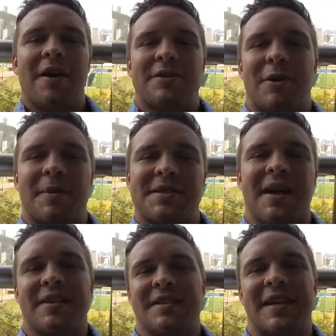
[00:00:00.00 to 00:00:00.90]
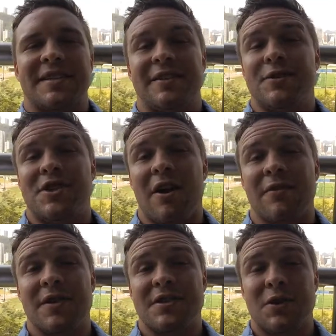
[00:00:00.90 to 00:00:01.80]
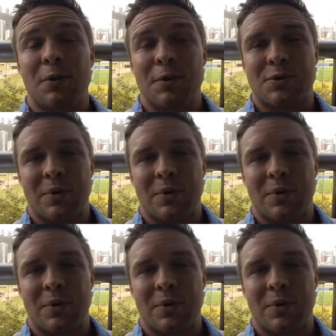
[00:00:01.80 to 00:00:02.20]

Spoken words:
So I'm excited to continue sharing these tools